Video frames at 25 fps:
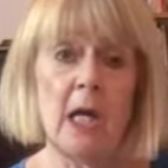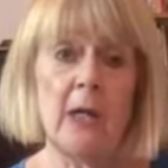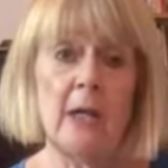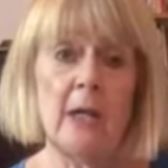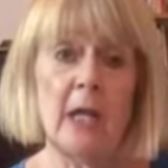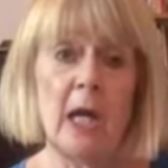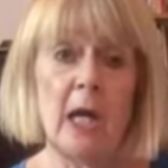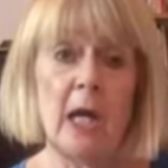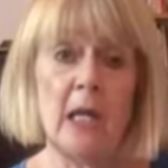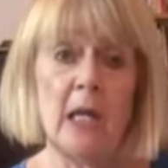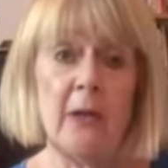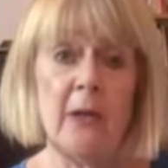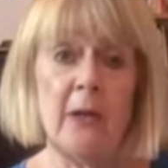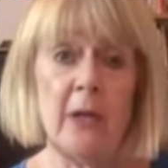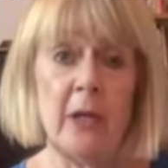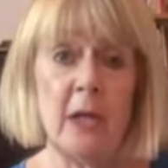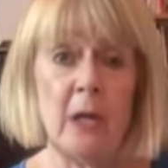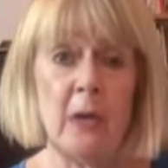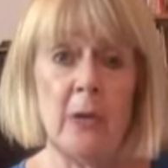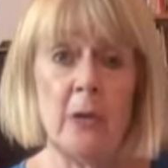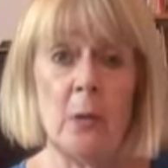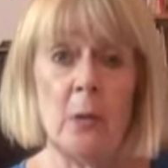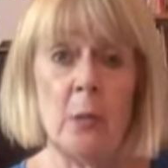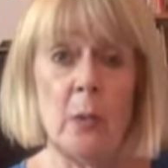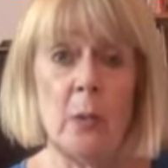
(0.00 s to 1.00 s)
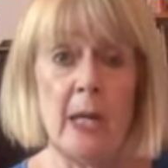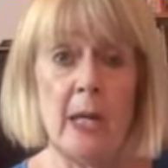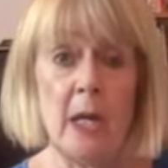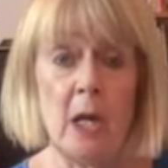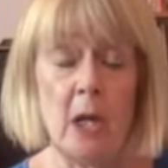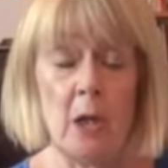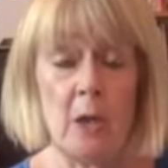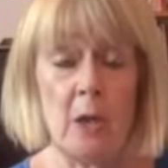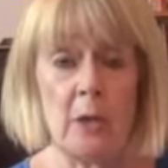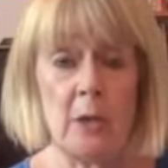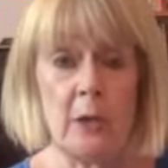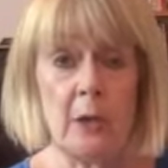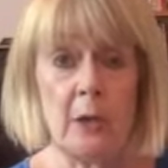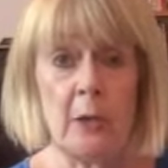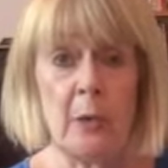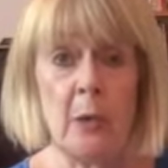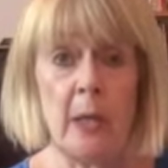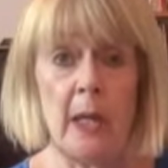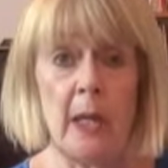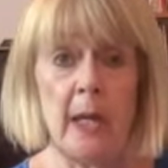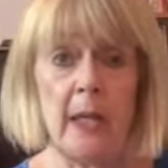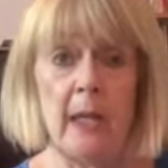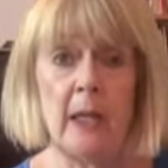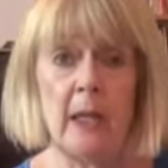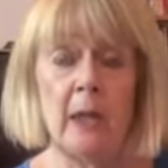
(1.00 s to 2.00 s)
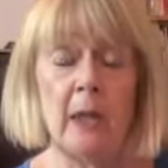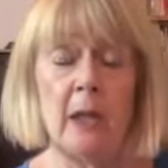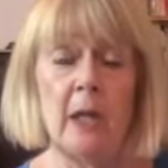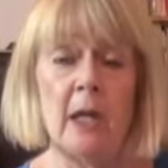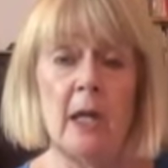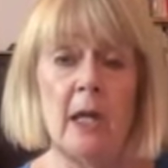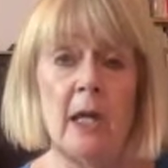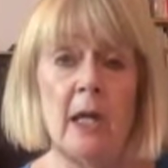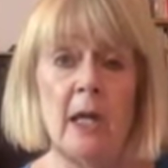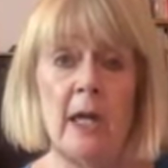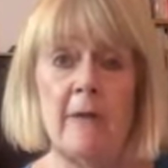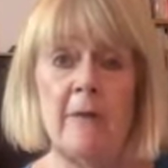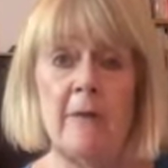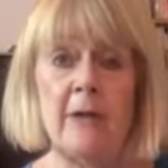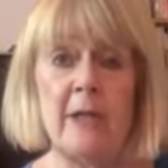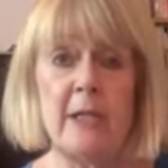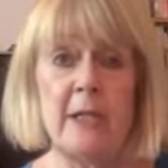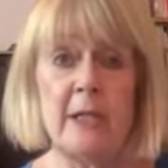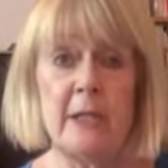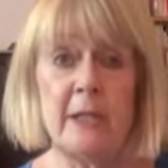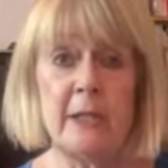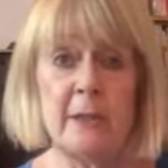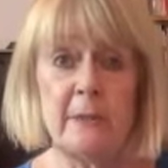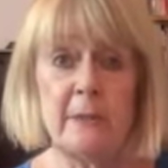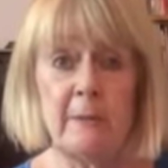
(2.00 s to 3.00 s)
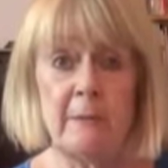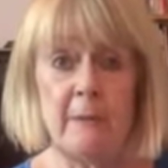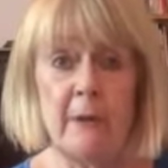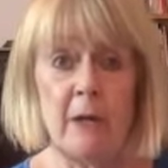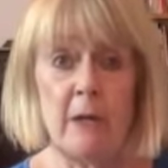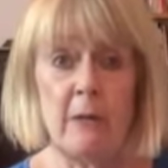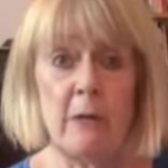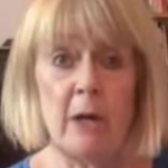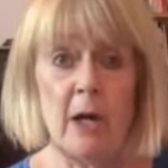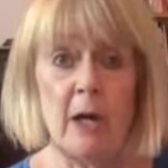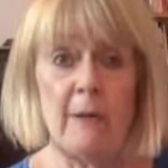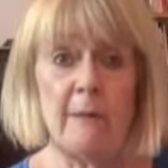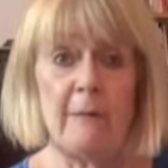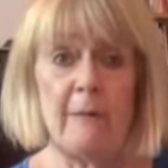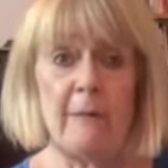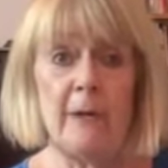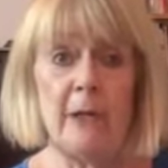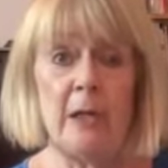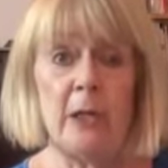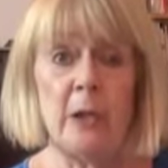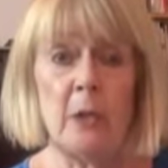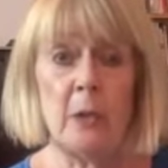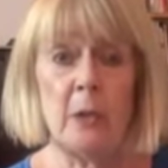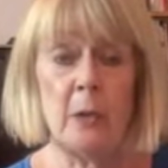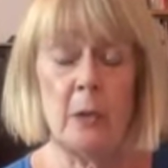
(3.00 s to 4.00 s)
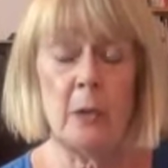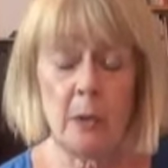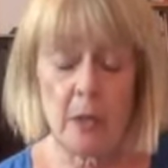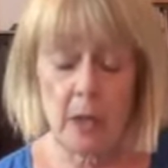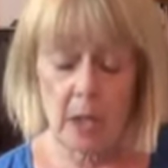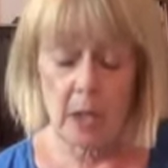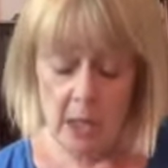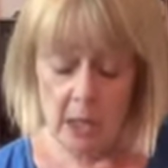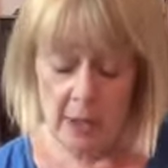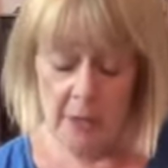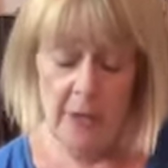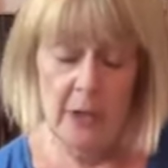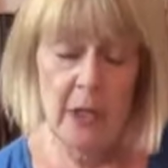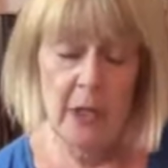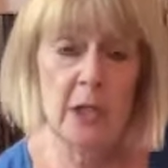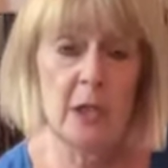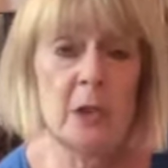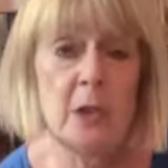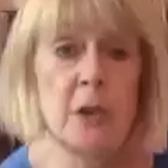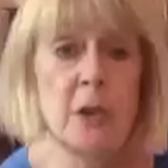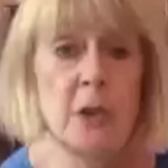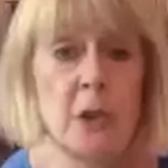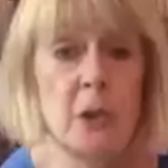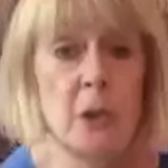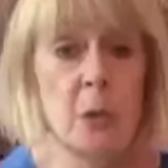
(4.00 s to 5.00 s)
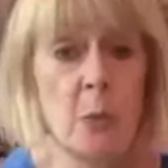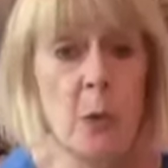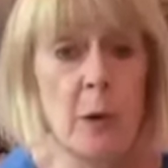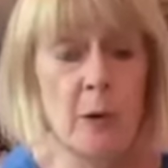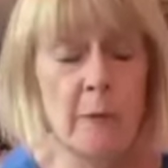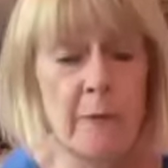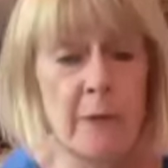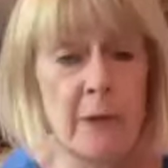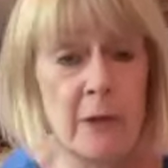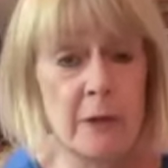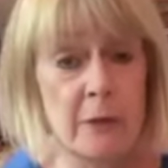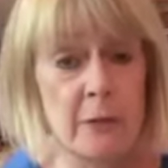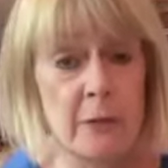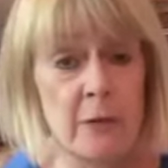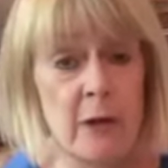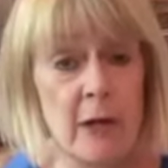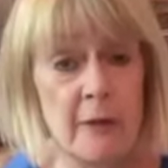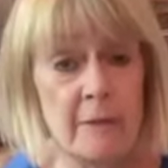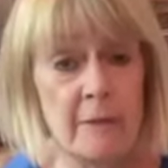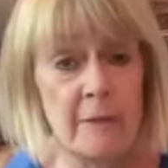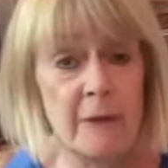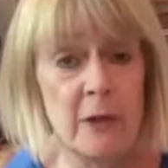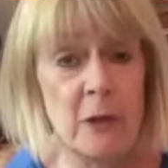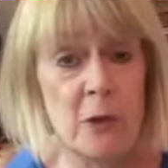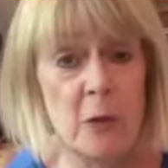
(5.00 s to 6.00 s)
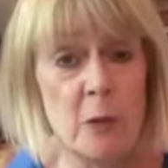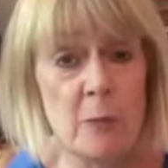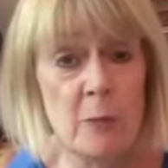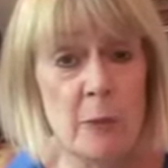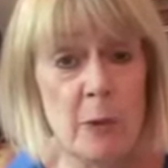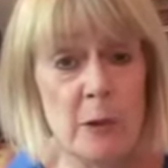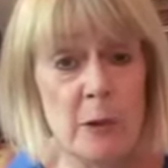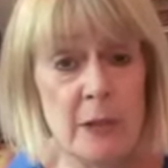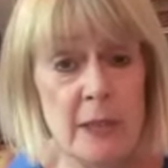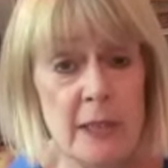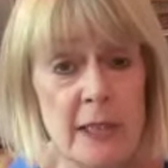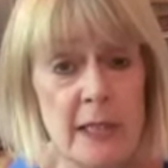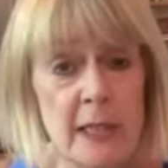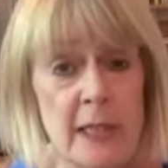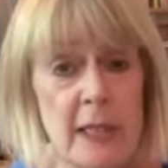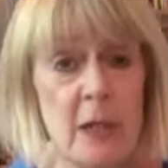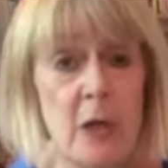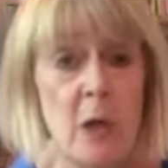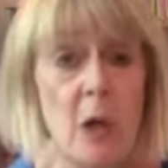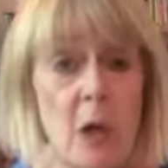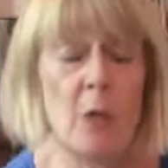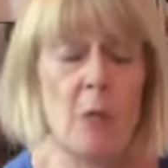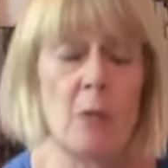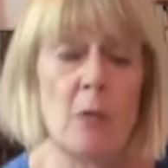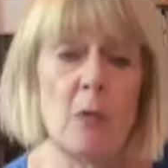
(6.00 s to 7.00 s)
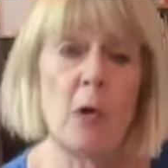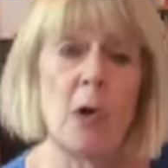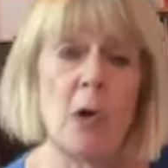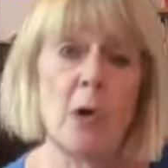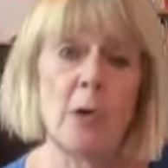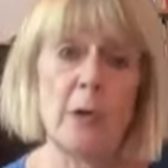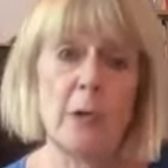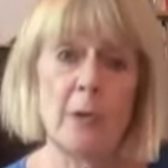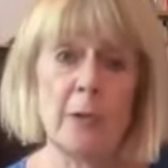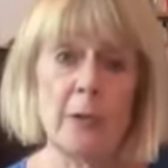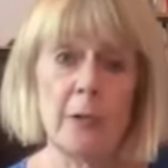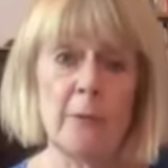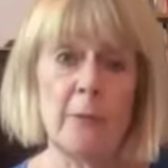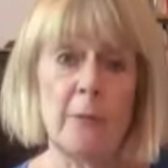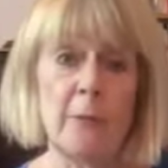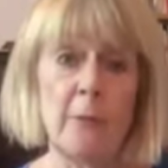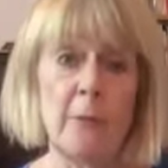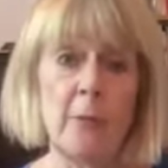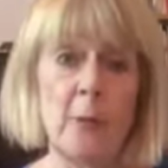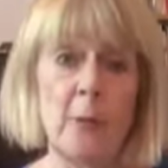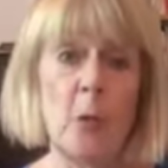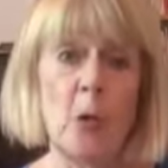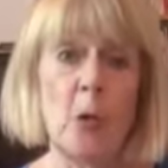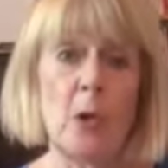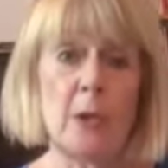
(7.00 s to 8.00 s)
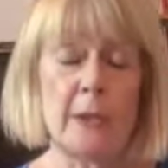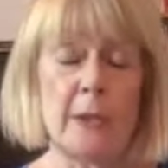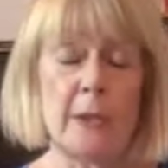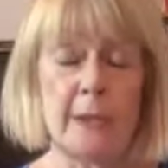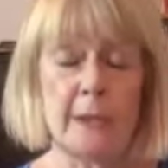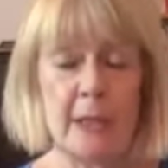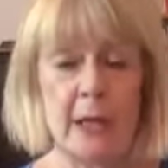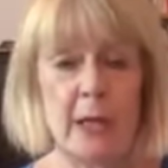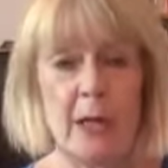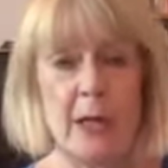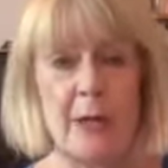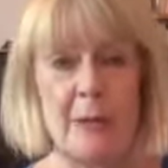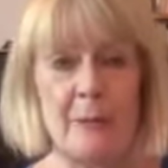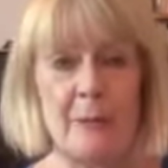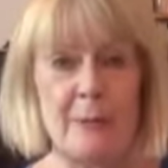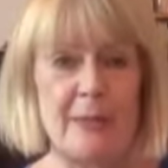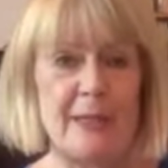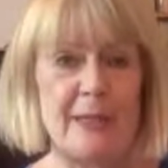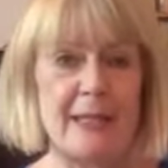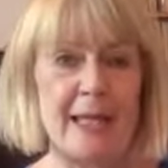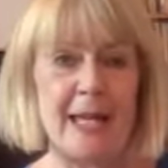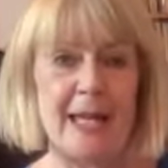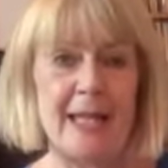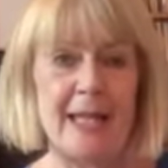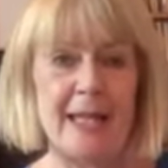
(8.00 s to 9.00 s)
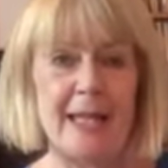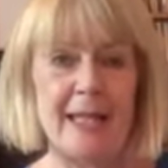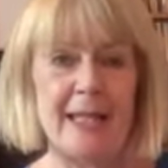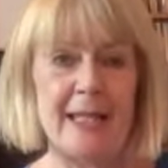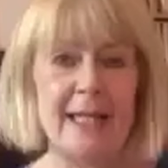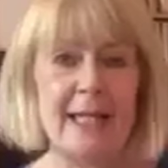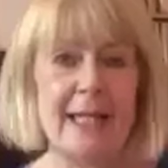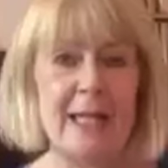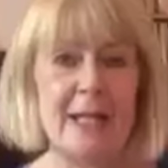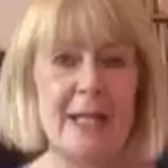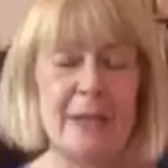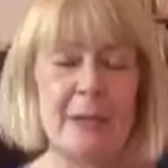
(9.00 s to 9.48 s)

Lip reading: And anything that we are doing, if it doesn't feel right for you, then do what feels right for your body rather than for what I'm saying.